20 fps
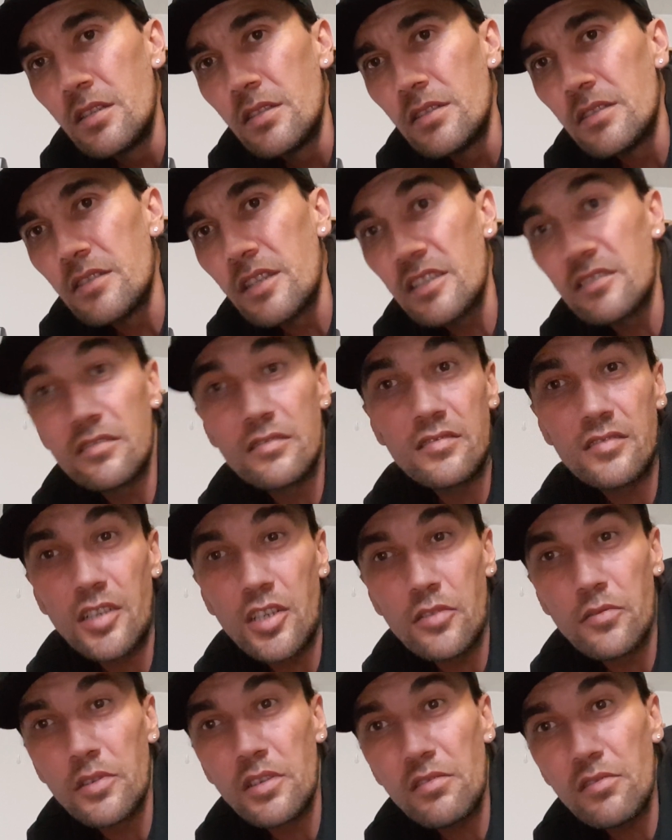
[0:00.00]
And that's a
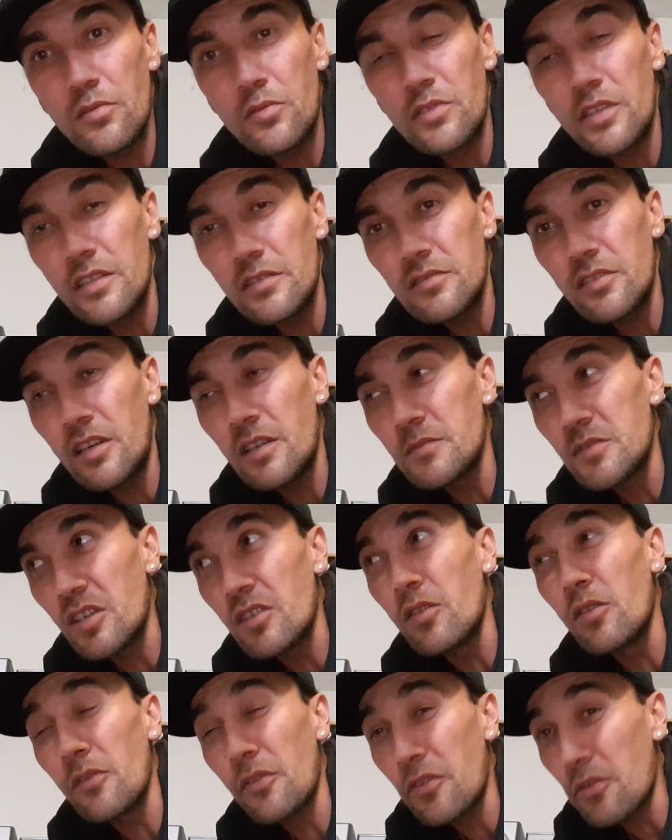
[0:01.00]
scary thought at times. I
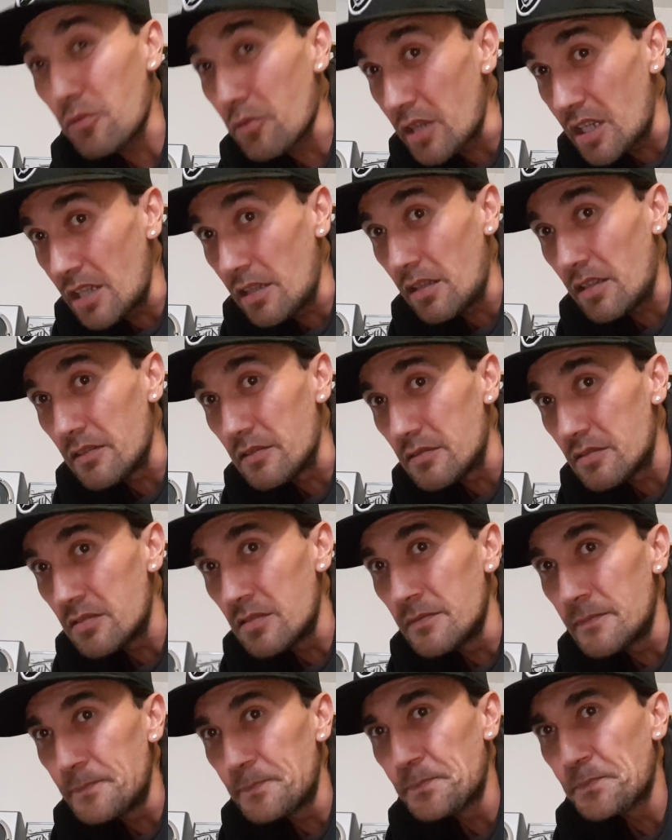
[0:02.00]
got 3 kids.
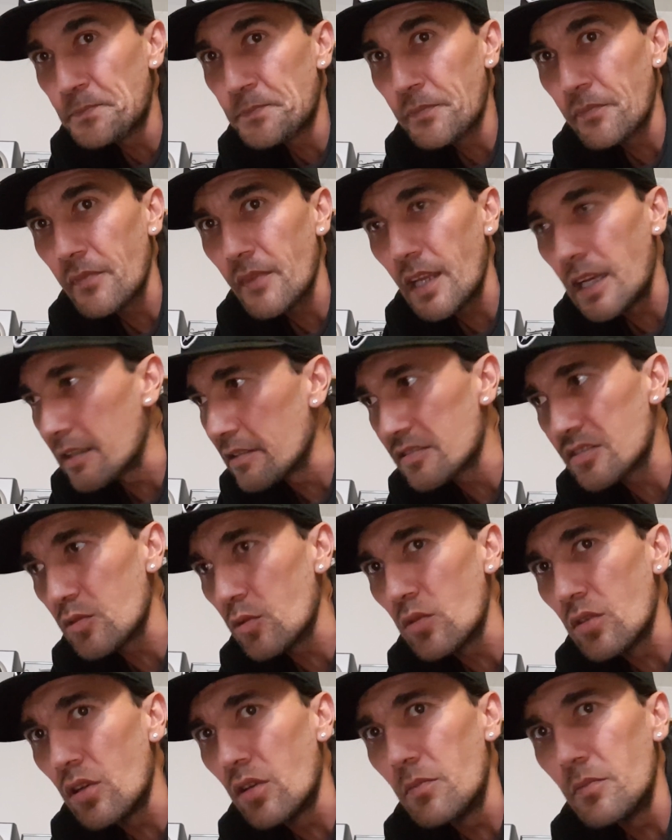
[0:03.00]
And it's
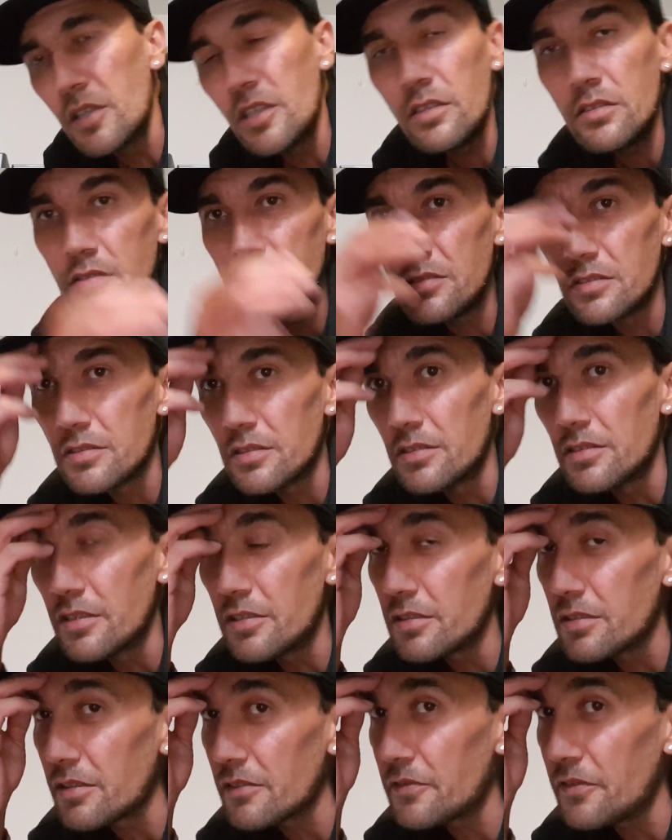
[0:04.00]
all on me,
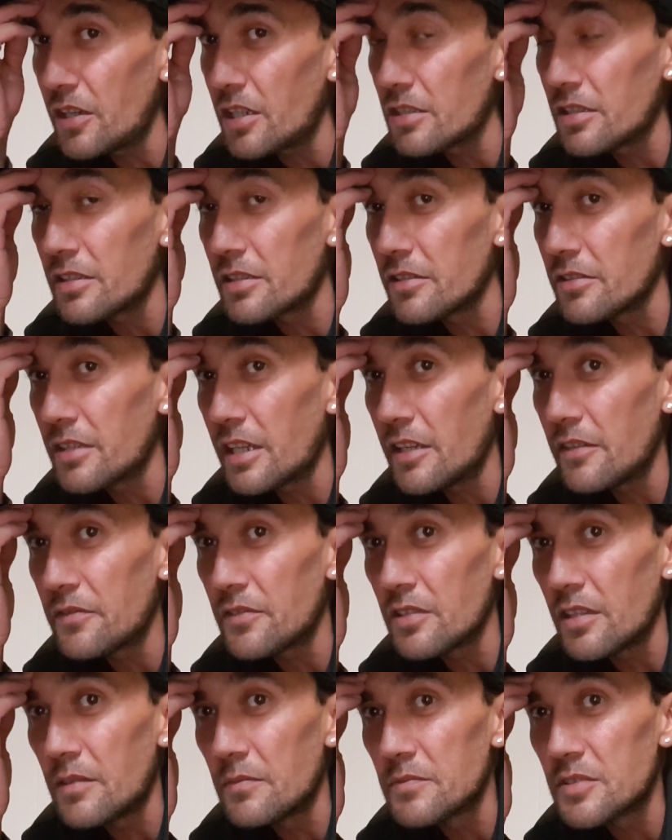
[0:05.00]
like, fuck, I don't
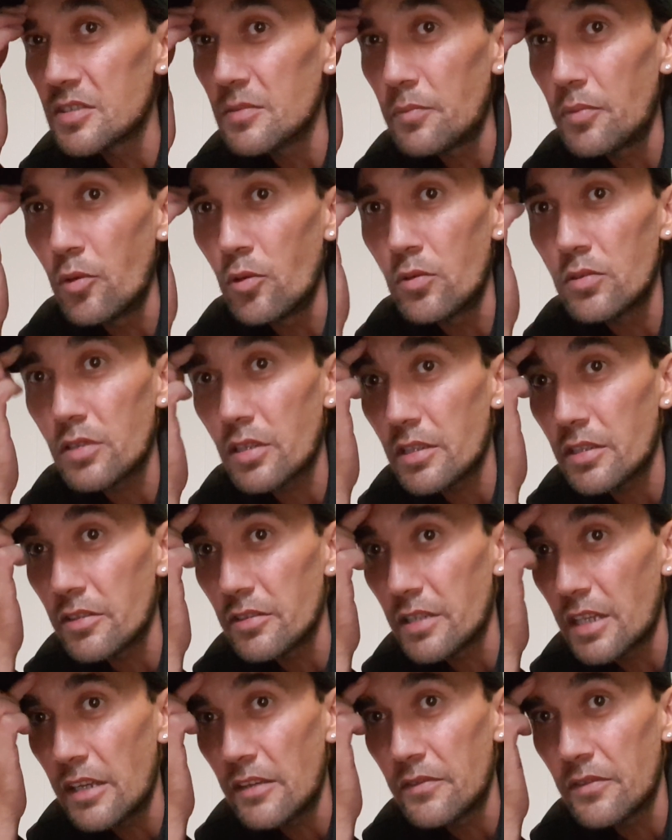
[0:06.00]
have support. I
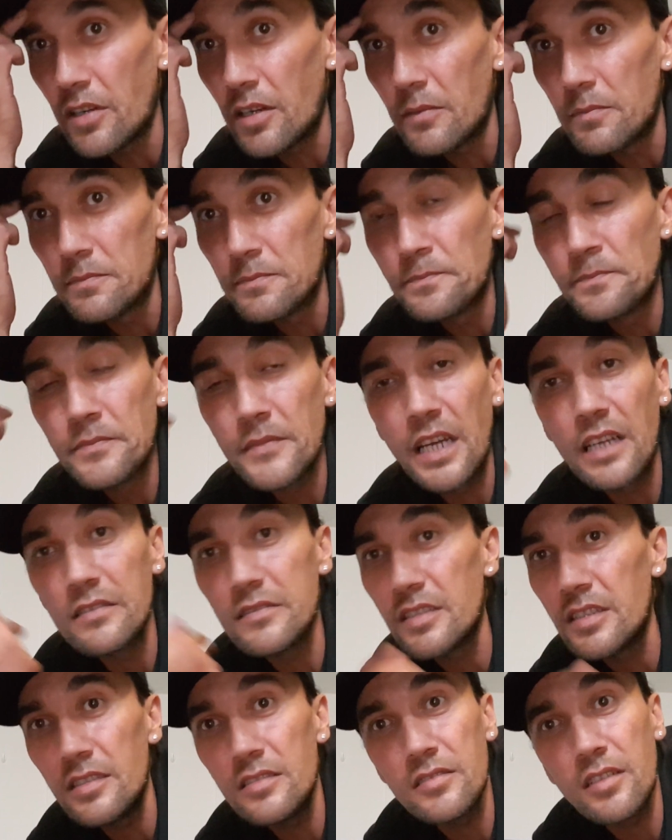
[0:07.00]
don't have
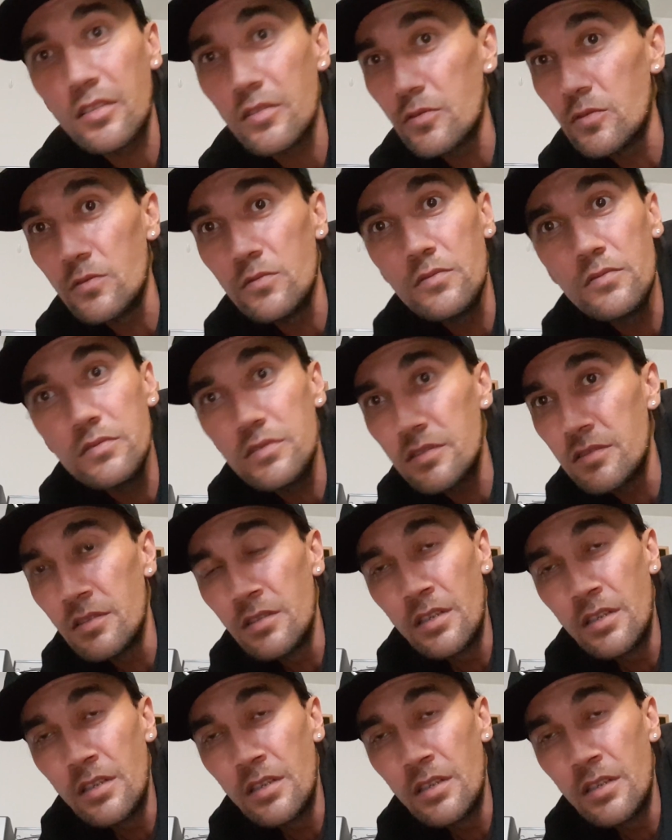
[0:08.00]
aunties, uncles.